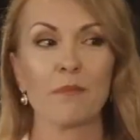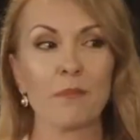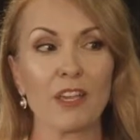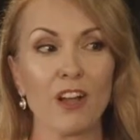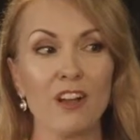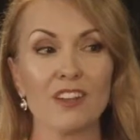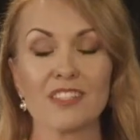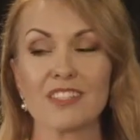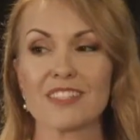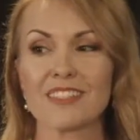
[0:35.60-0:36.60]
Because
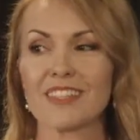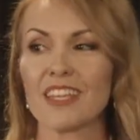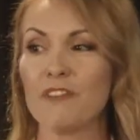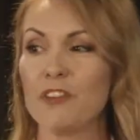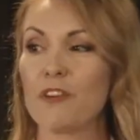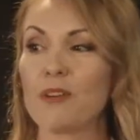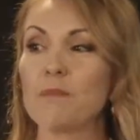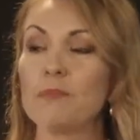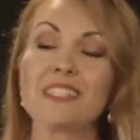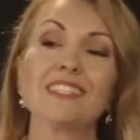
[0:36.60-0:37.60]
if you're in
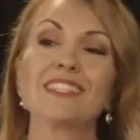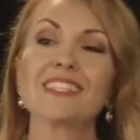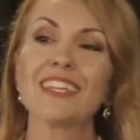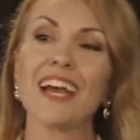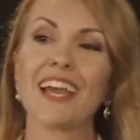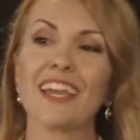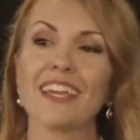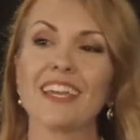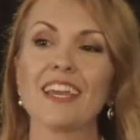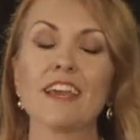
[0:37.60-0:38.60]
business today,
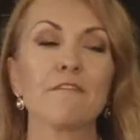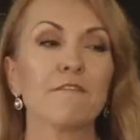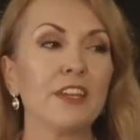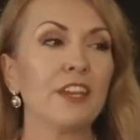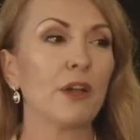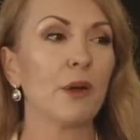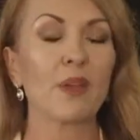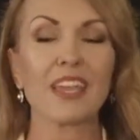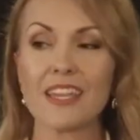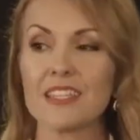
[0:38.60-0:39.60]
video
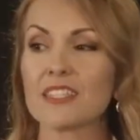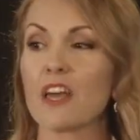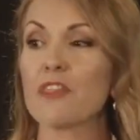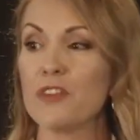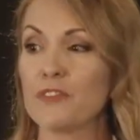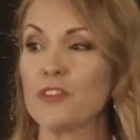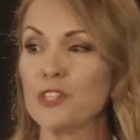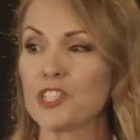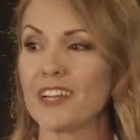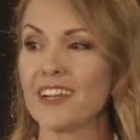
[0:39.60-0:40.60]
is the
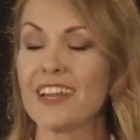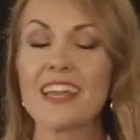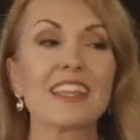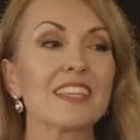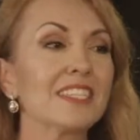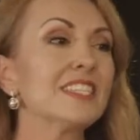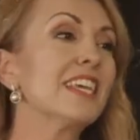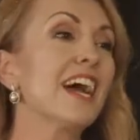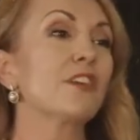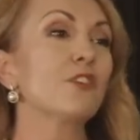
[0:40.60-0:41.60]
future. This is
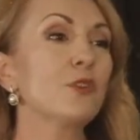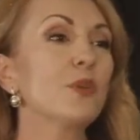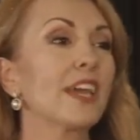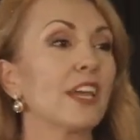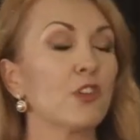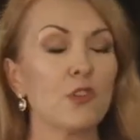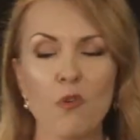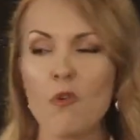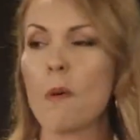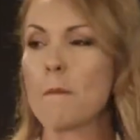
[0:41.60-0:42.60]
how you get
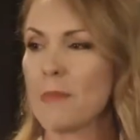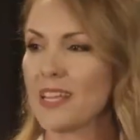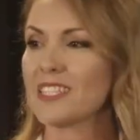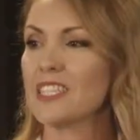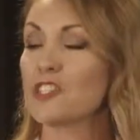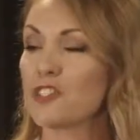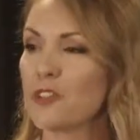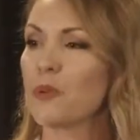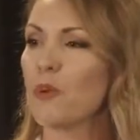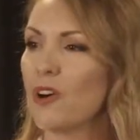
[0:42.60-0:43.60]
your message to
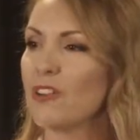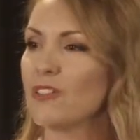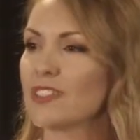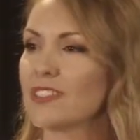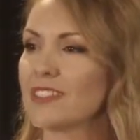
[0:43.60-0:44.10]
the world.